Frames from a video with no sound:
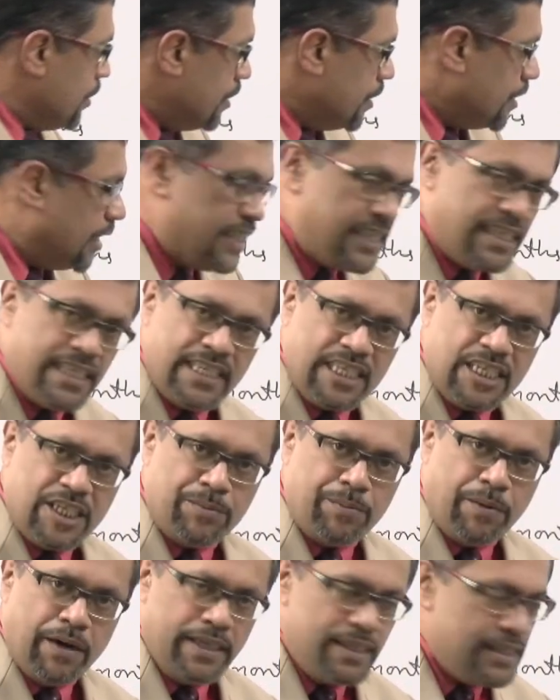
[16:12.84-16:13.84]
This 6
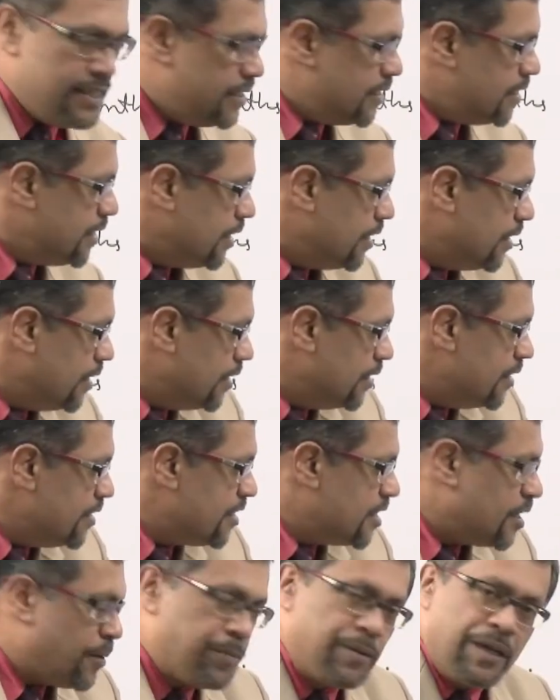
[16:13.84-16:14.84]
months,
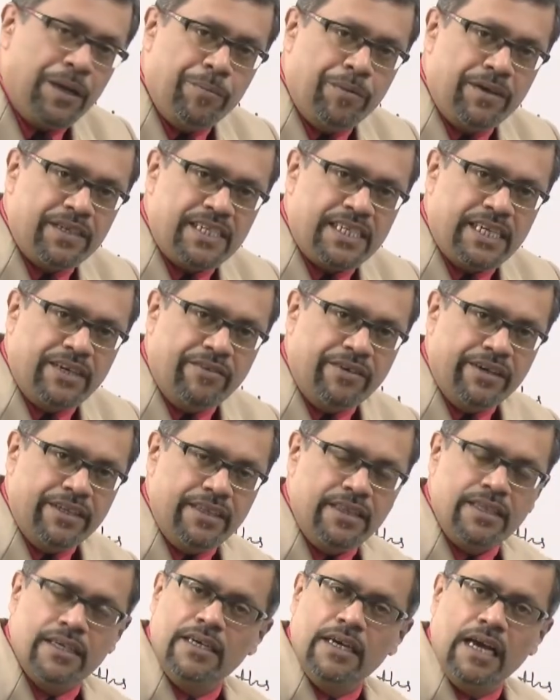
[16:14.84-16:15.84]
September
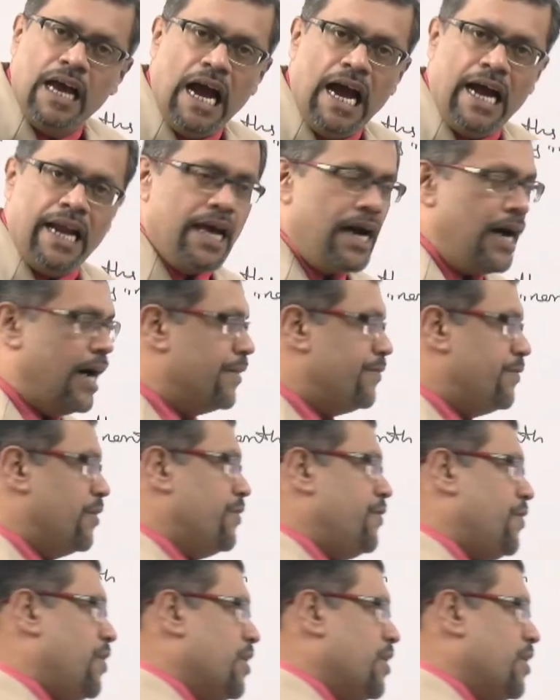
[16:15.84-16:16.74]
7 and half of